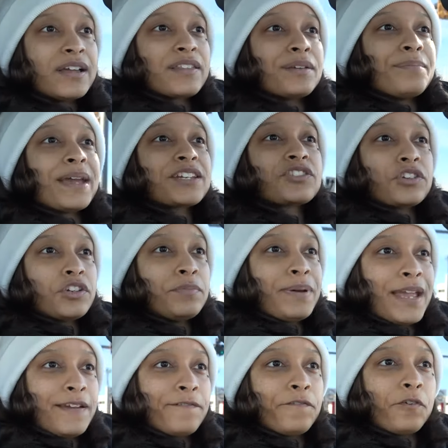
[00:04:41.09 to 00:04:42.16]
then make sure you
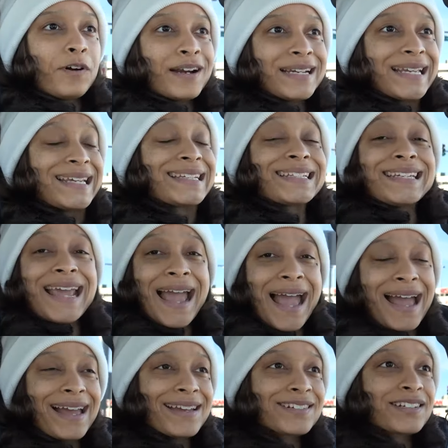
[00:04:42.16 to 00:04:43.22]
pay for it in
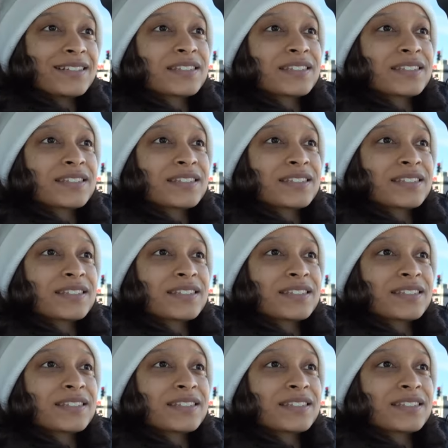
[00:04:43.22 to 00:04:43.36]
cash.